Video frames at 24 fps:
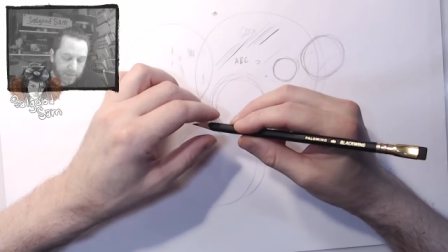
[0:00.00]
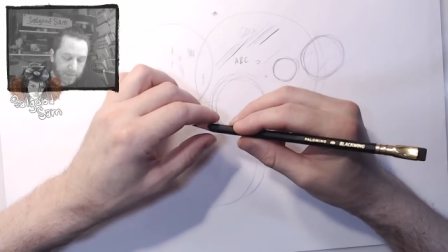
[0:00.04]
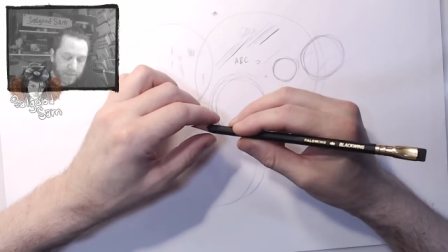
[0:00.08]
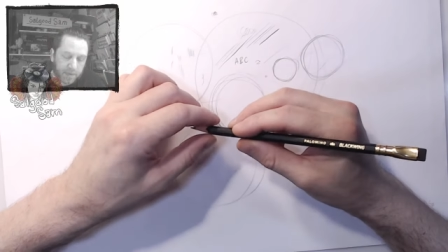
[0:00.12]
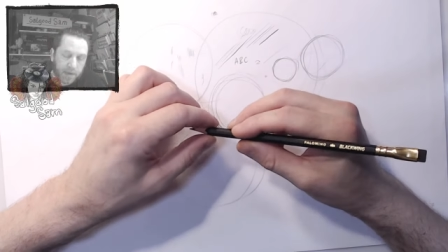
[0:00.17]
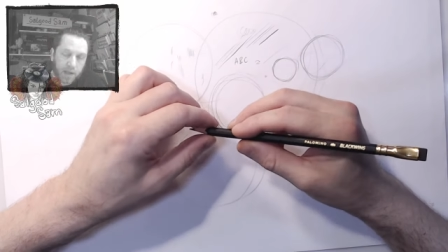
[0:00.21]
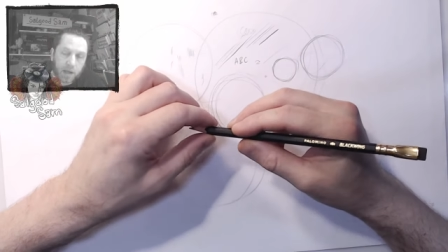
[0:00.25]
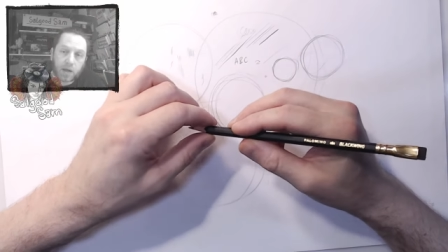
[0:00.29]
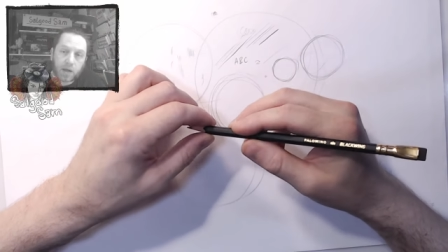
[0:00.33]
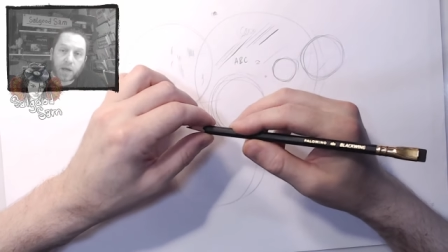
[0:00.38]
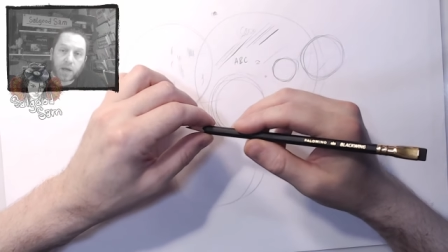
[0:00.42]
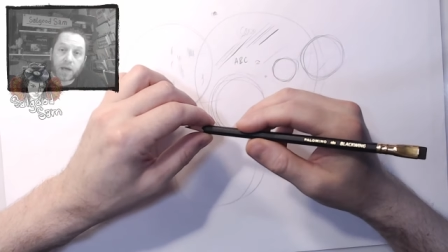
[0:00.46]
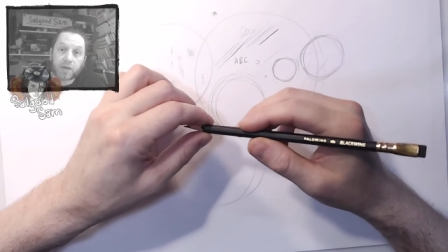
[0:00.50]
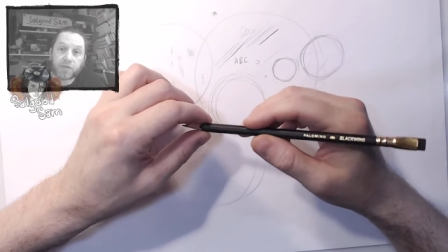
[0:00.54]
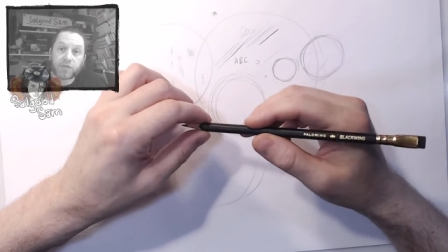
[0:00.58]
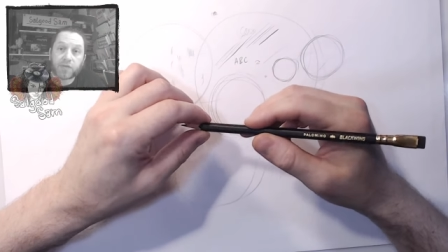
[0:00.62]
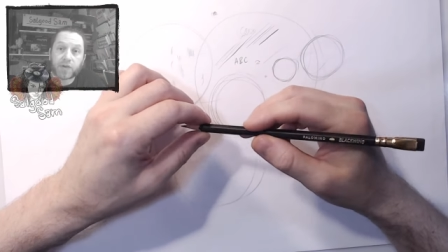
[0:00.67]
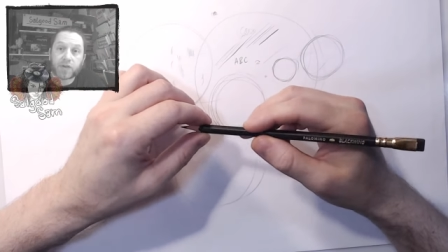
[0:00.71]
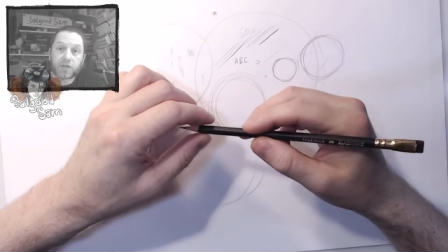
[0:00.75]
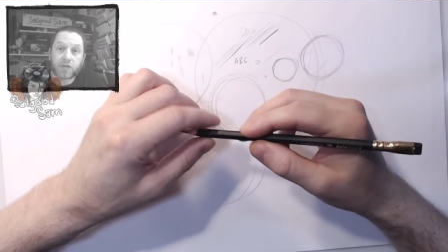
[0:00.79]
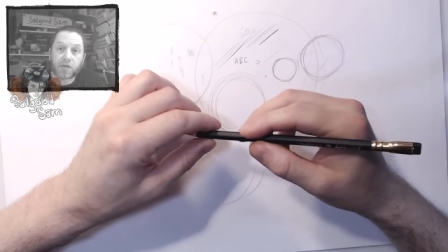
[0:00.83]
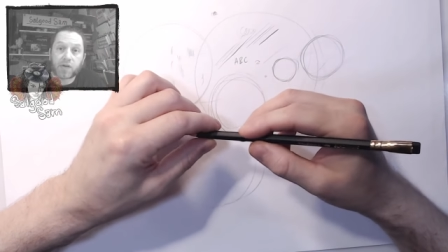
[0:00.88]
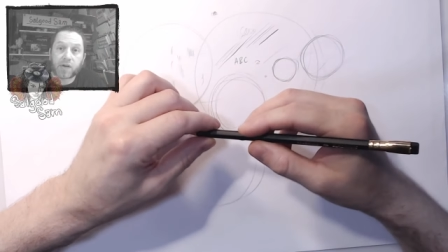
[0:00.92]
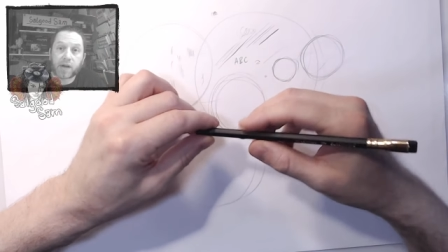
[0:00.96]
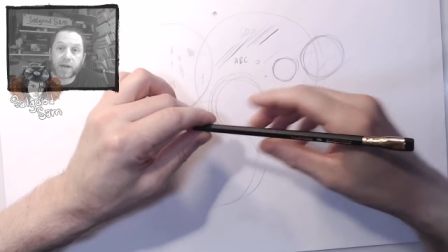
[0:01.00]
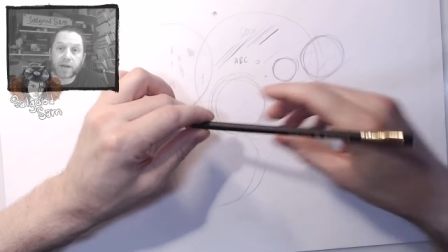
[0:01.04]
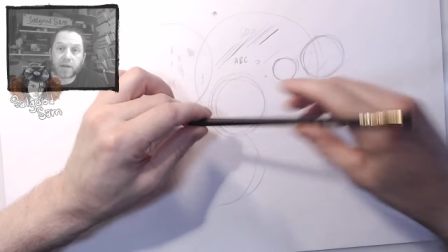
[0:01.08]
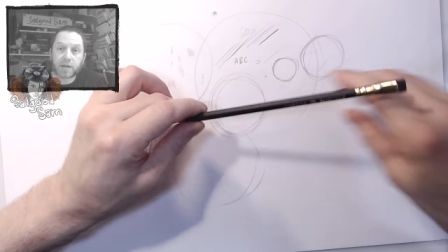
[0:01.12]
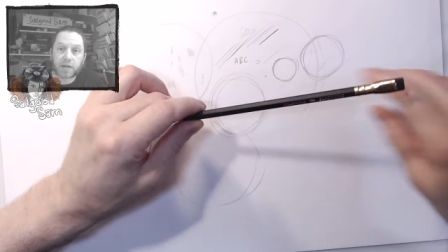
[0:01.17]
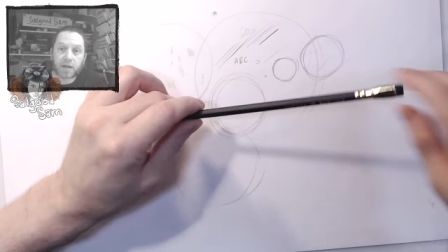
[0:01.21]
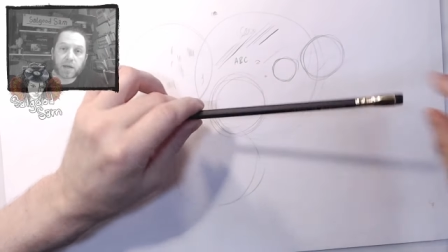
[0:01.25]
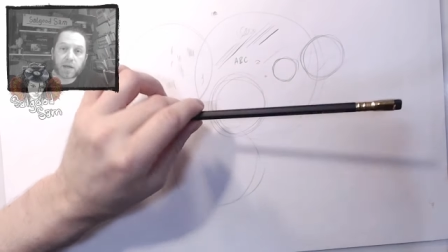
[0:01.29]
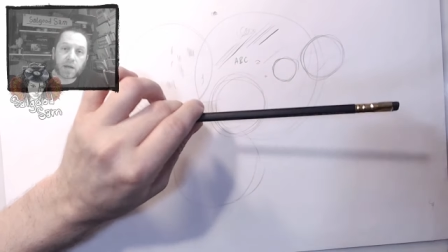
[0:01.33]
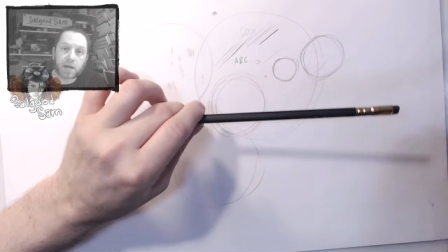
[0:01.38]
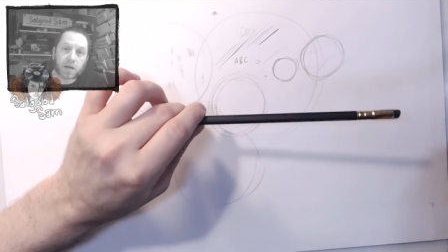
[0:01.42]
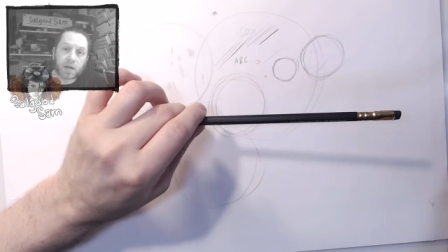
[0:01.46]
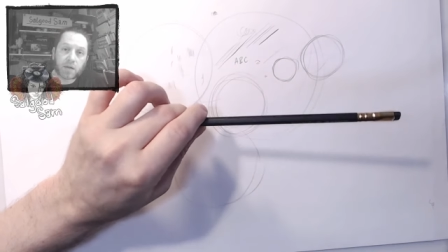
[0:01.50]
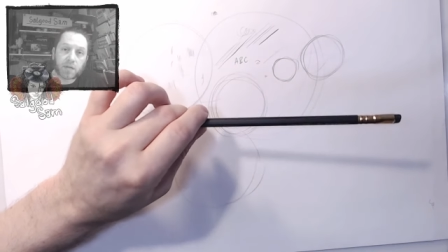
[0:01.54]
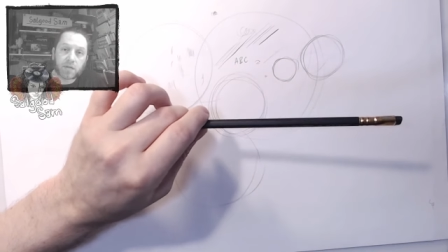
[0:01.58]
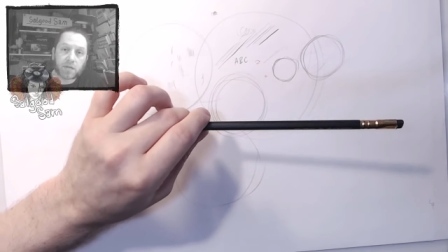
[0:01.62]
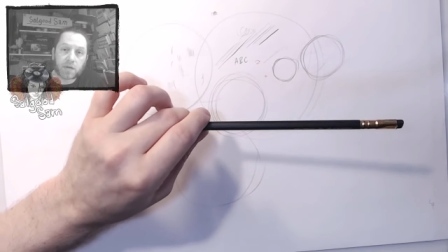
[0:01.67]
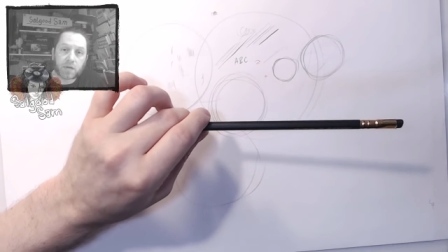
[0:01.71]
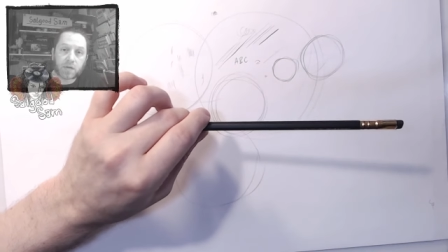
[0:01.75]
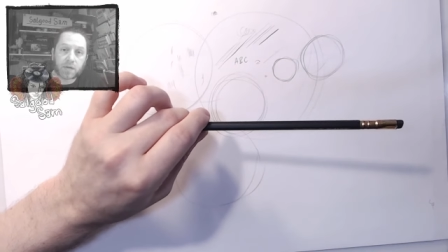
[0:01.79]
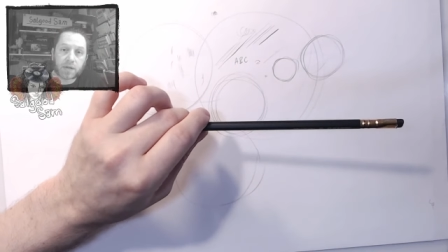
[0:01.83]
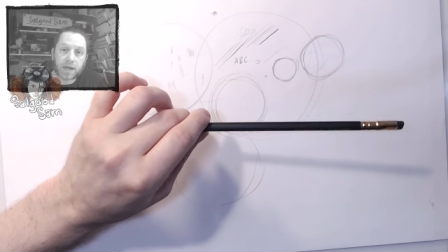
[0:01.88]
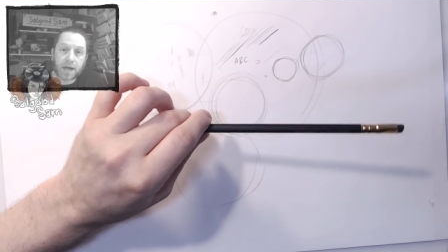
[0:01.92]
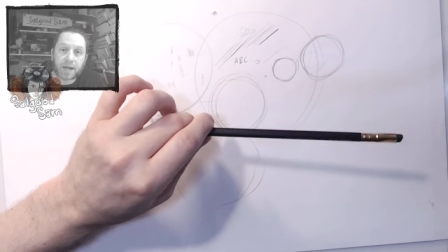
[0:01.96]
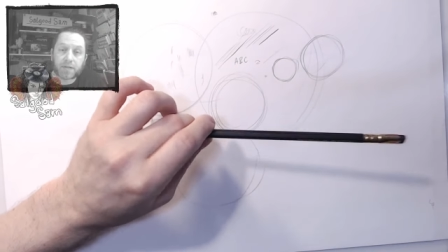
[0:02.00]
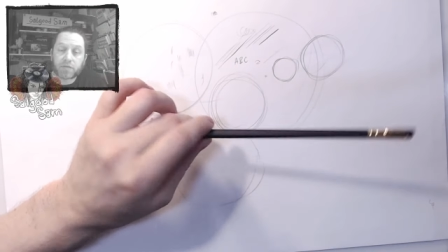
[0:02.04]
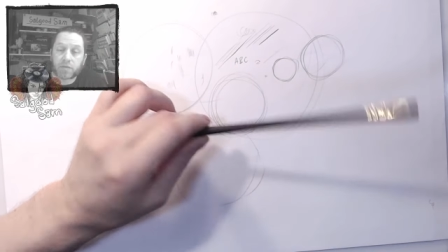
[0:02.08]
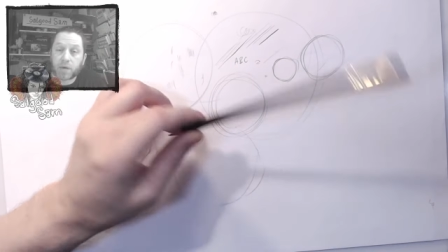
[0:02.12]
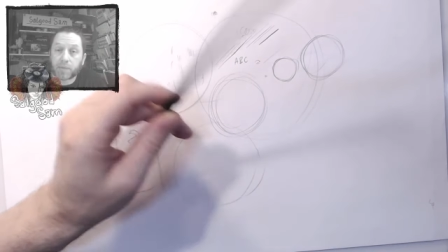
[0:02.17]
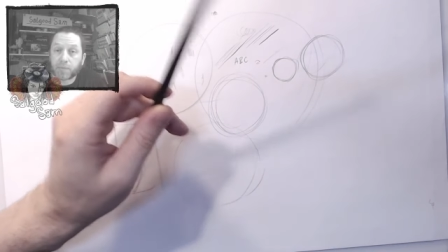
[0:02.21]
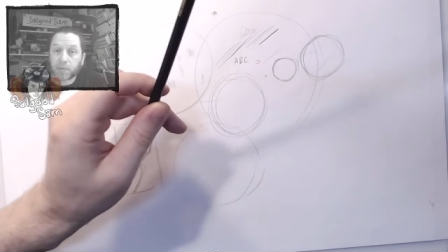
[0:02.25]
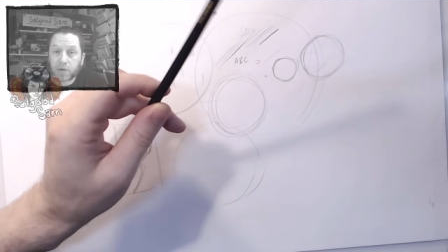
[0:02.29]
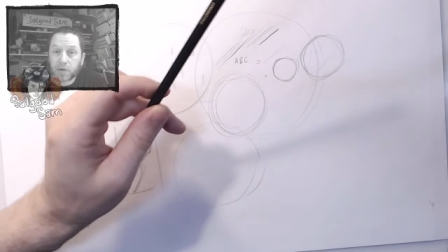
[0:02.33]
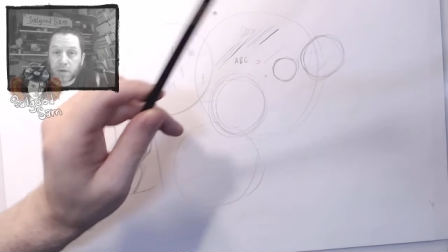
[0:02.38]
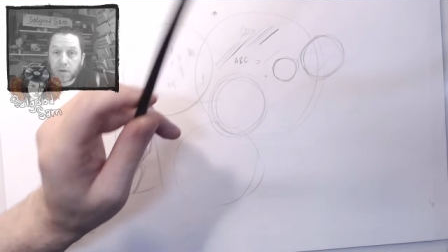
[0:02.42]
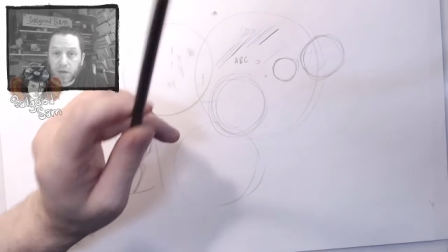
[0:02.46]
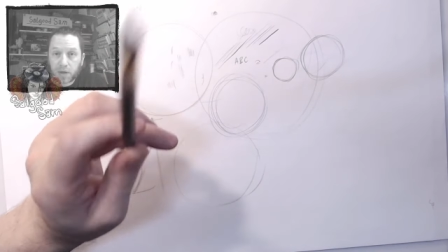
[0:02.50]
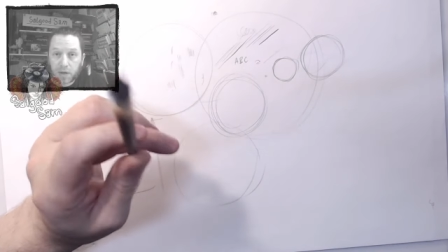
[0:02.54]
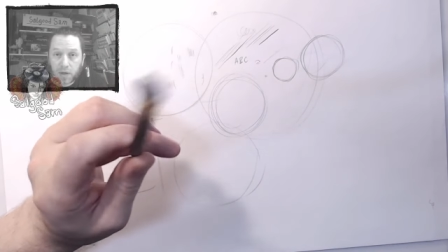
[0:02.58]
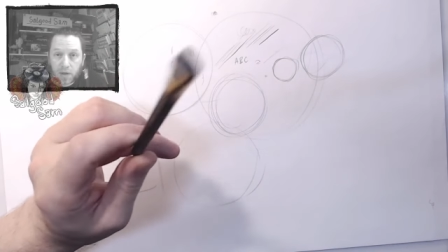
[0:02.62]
Now, have fun drawing, and I'll see you in class. Remember,